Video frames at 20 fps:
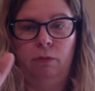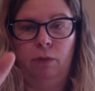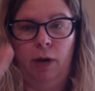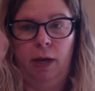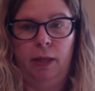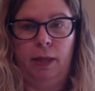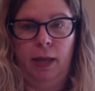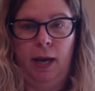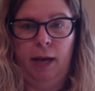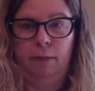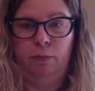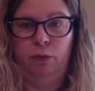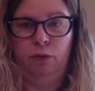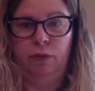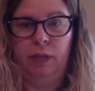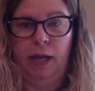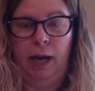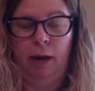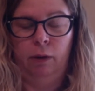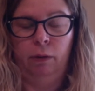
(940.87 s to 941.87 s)
right, the head moves
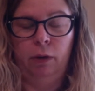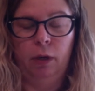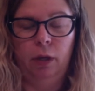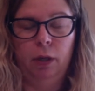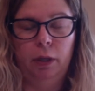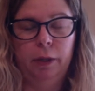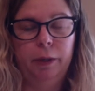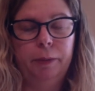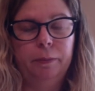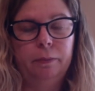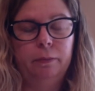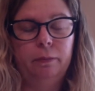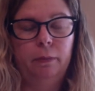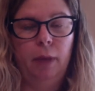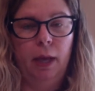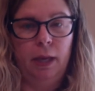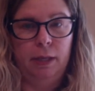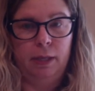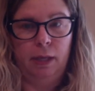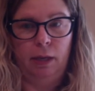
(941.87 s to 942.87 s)
out,
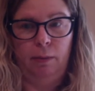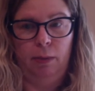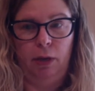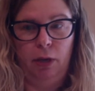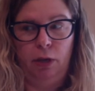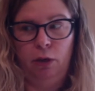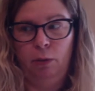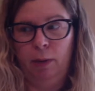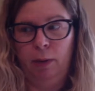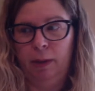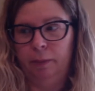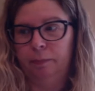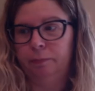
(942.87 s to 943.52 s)
is going to be a human.